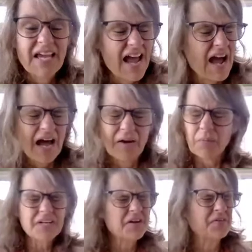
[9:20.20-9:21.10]
How do
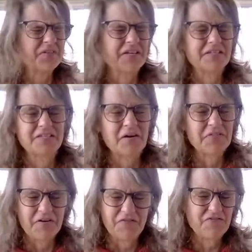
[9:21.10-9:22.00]
we know this?
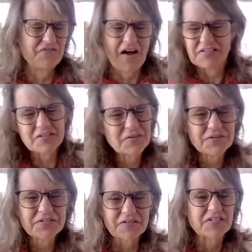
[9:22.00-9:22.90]
Are there
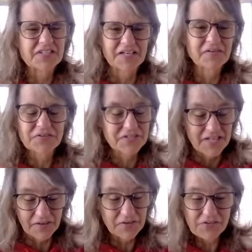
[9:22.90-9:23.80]
fossils of single
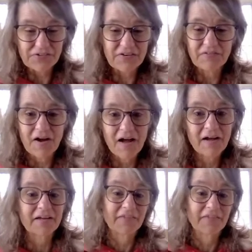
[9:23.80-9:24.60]
cells in rock?